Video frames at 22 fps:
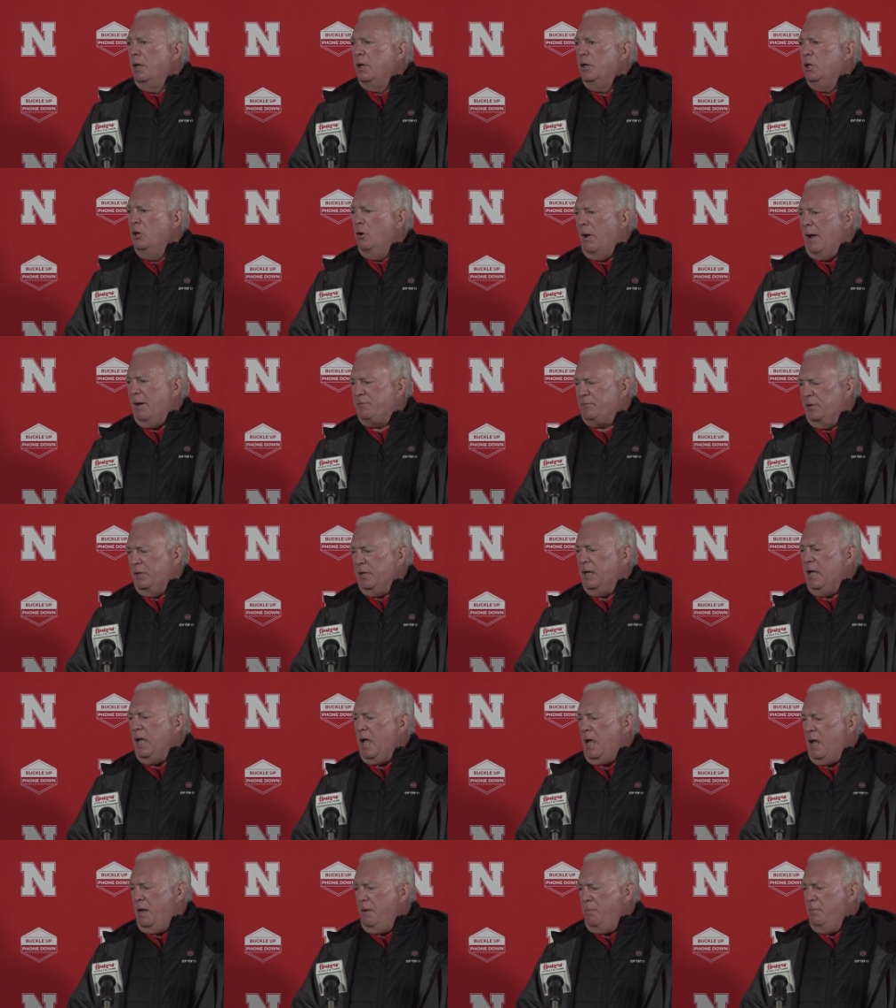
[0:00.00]
you know, after the
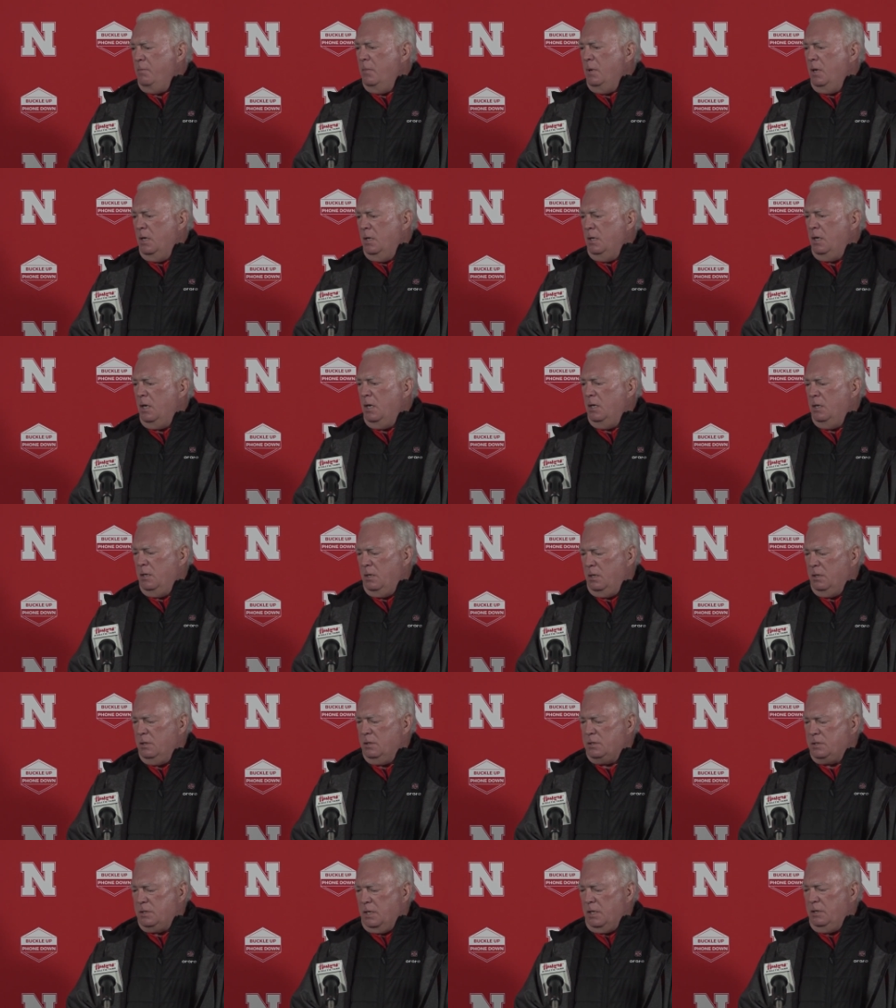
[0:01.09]
game and,
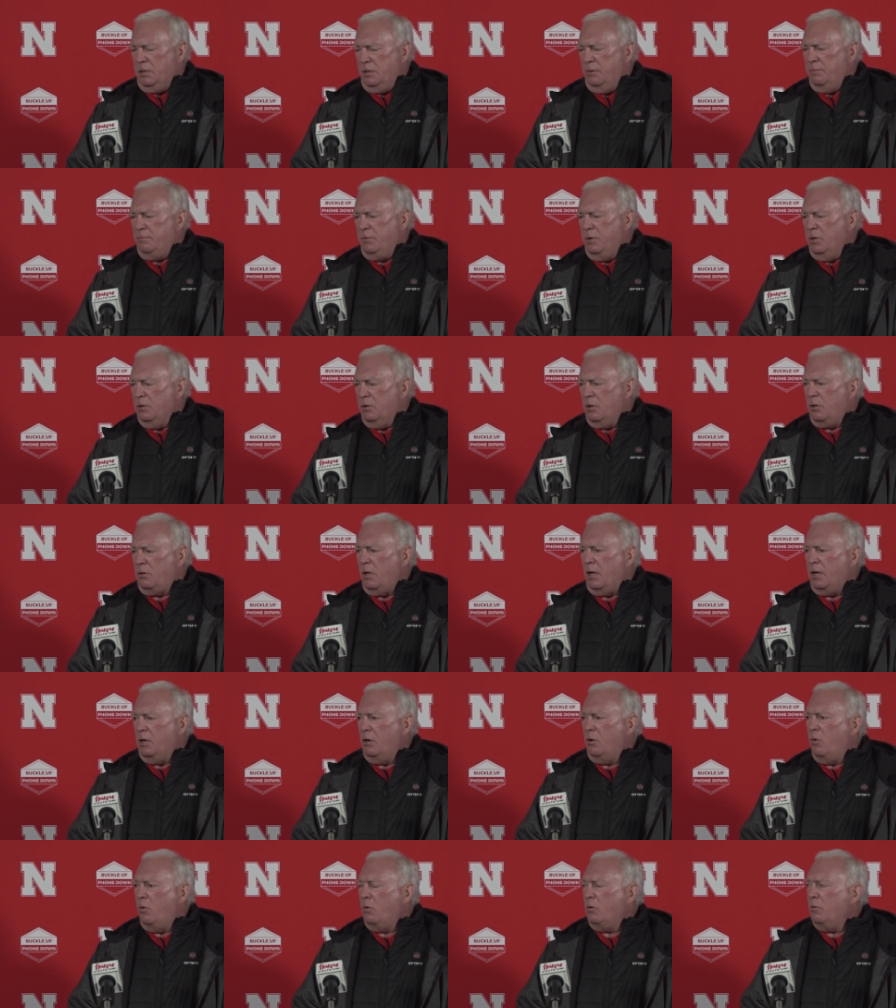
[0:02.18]
and said, you, you look like
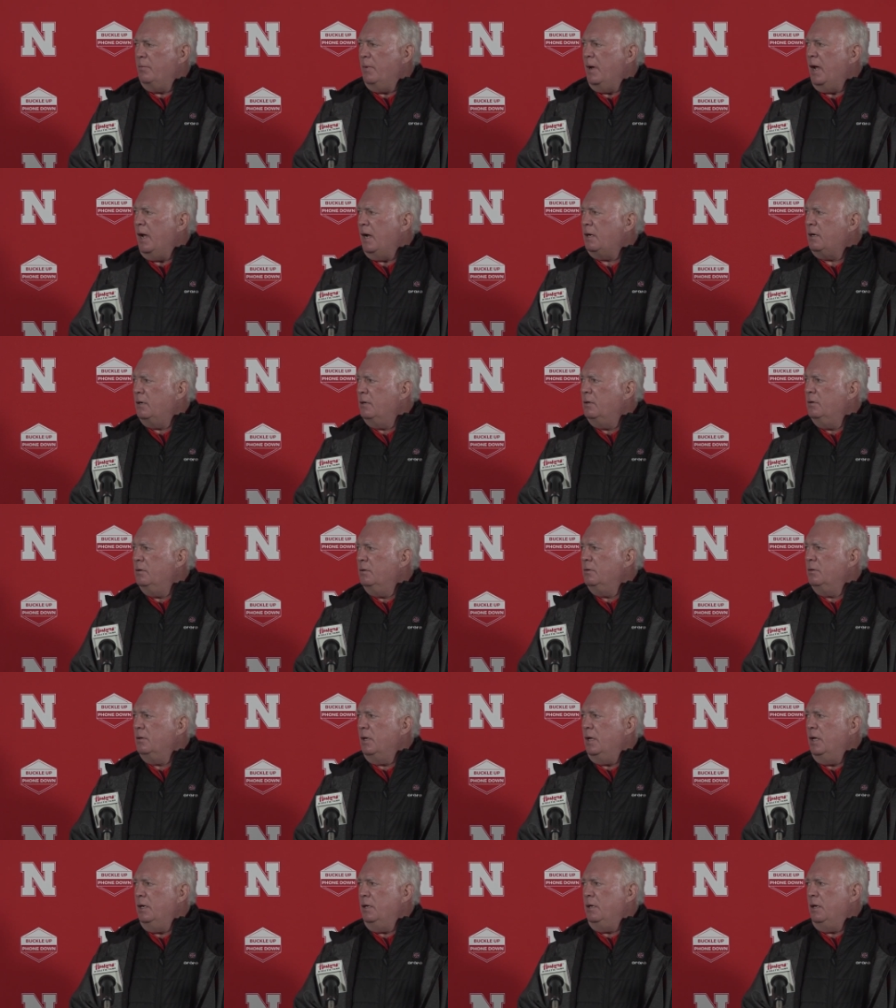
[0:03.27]
a quarterback.
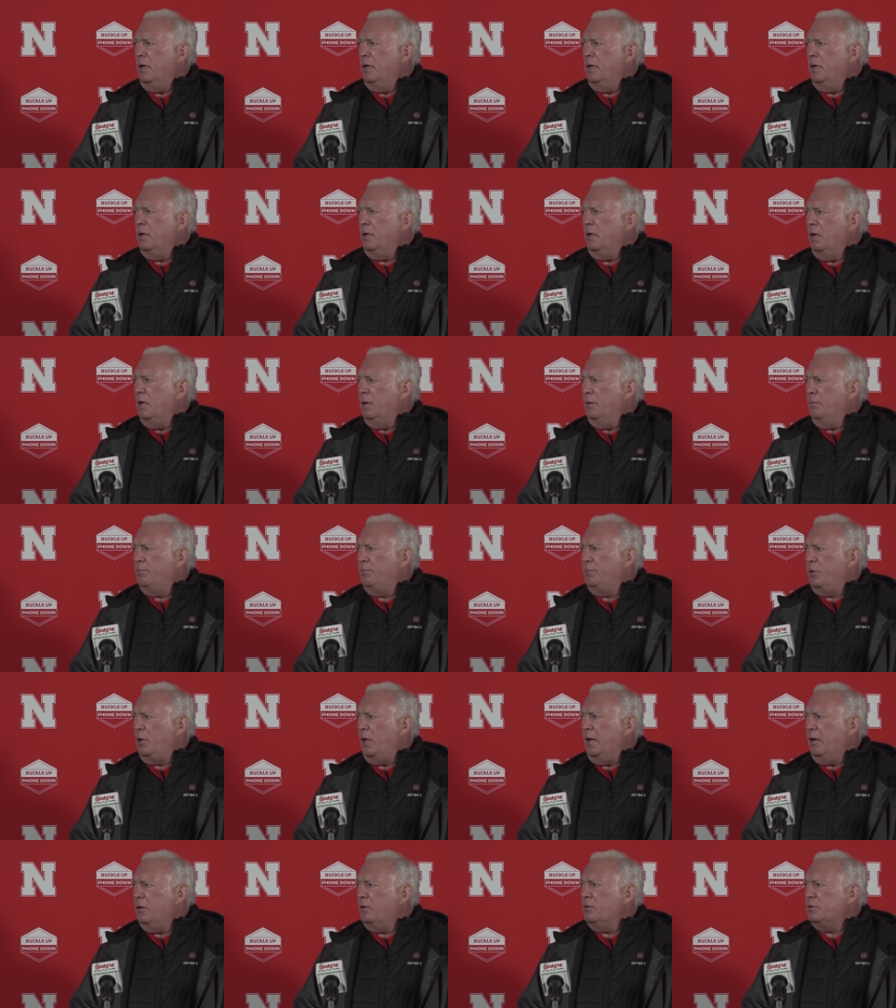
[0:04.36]
And, and, the, and the
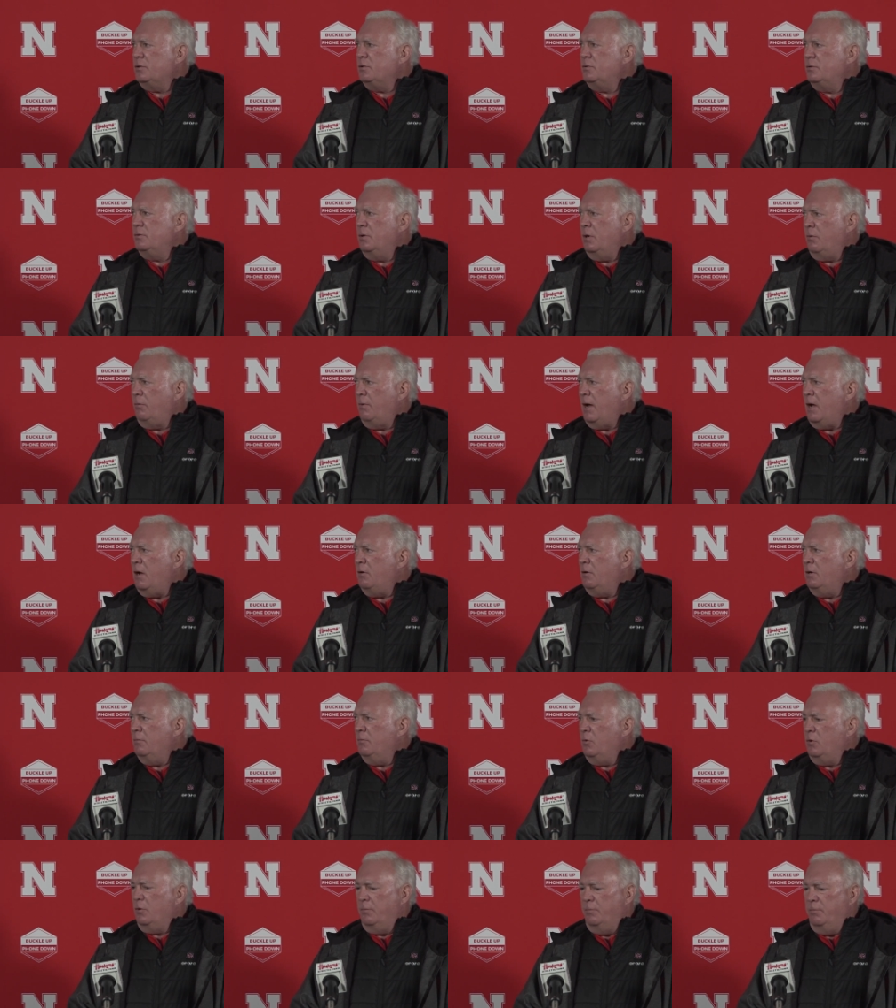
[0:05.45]
players around
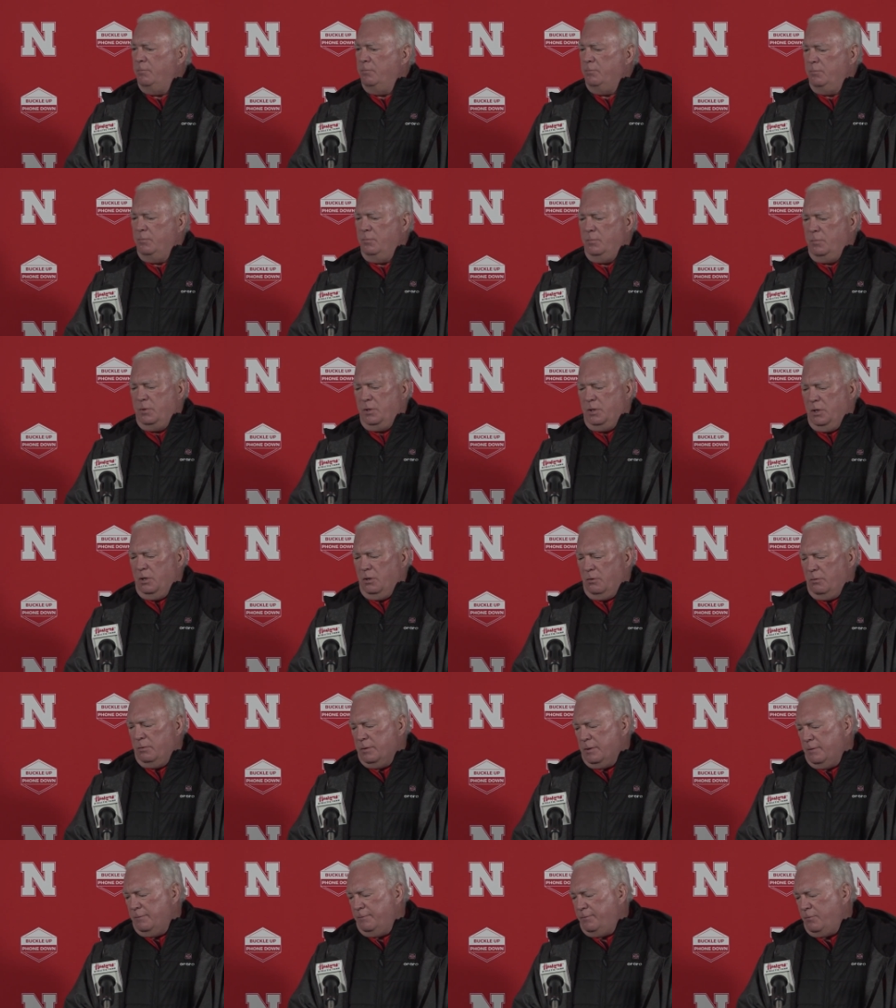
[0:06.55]
him were, you know,
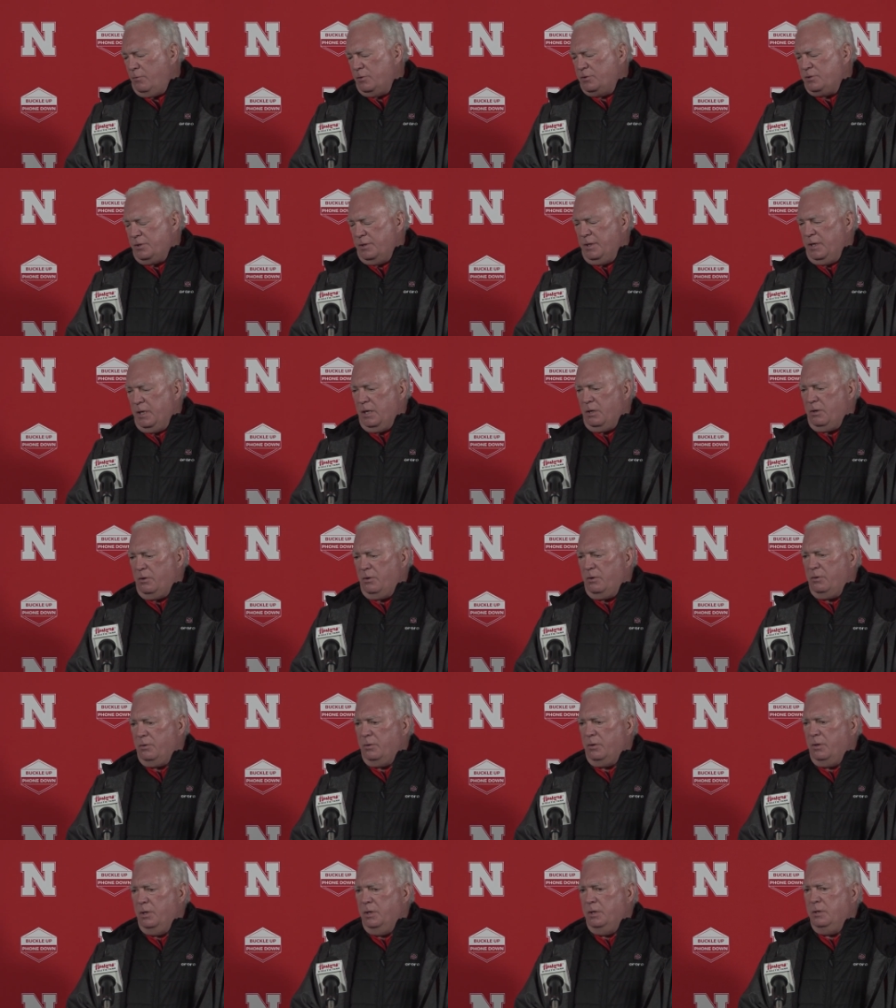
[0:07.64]
and unfortunately got
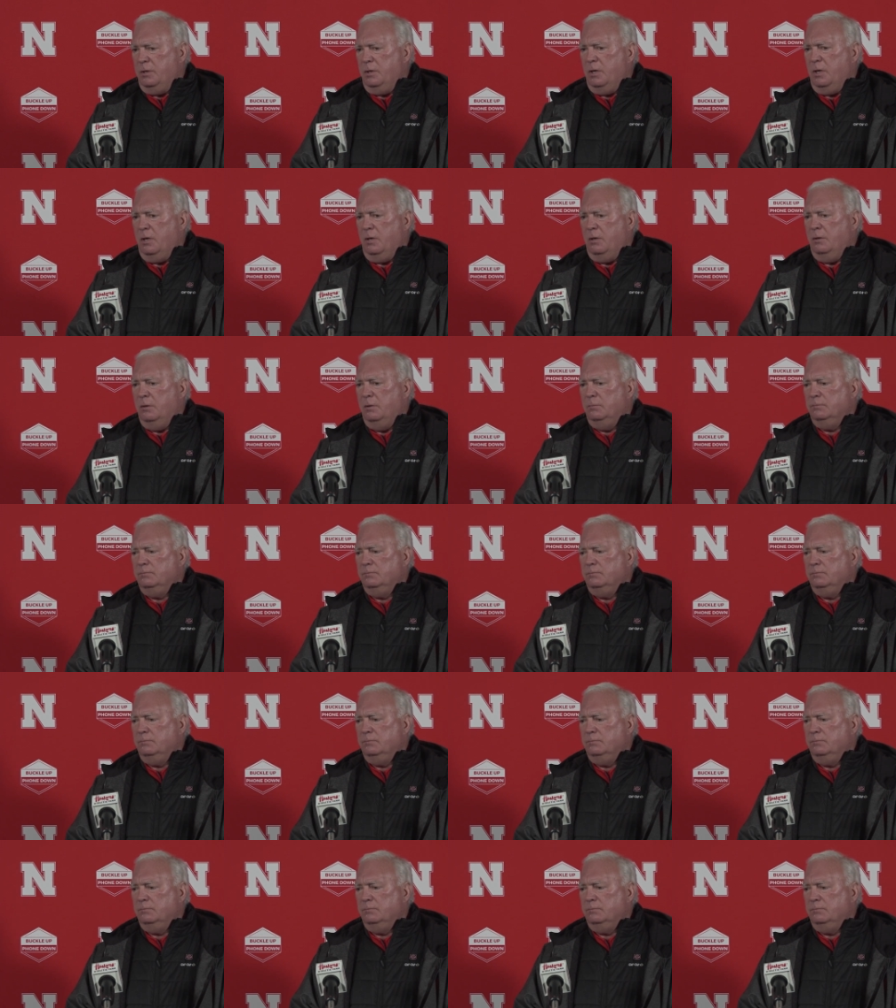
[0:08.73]
hurt. And uh,